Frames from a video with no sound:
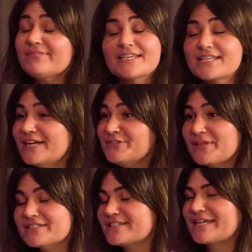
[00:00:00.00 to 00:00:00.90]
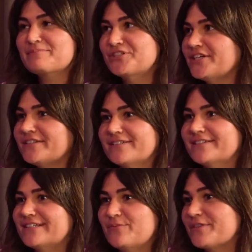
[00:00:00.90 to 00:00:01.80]
Because I do that same shit
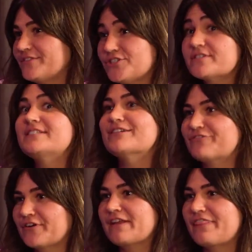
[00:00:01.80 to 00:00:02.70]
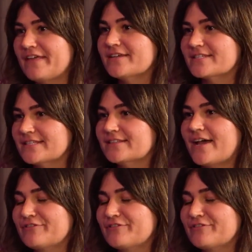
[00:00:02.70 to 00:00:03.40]
with just different things in